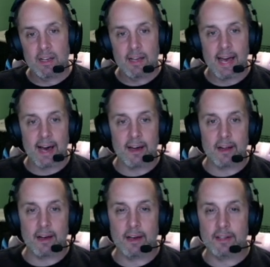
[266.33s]

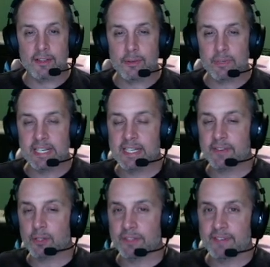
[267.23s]
3
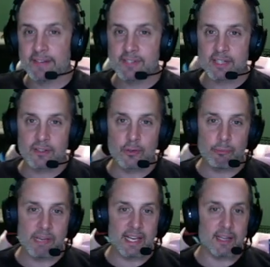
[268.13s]
difficulty, 5 check, 2
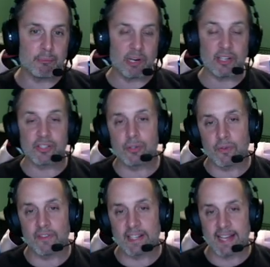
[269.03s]
mid. Breaker 2,
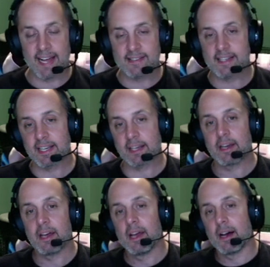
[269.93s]
fantastic.
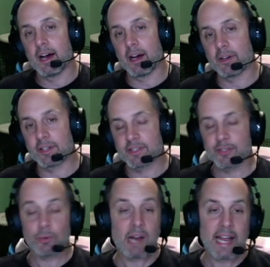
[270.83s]
It's a
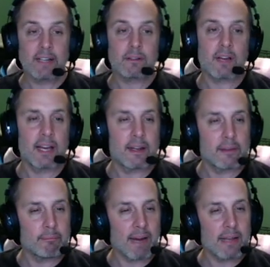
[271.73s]
terrain. I
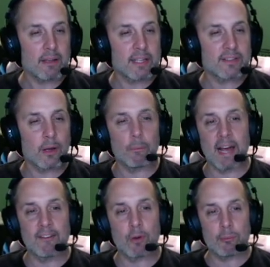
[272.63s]

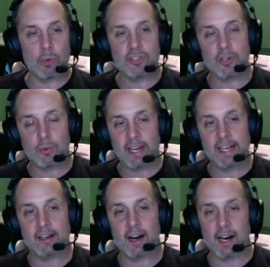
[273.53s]
have 1 more
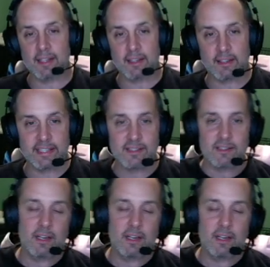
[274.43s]
terrain on the list.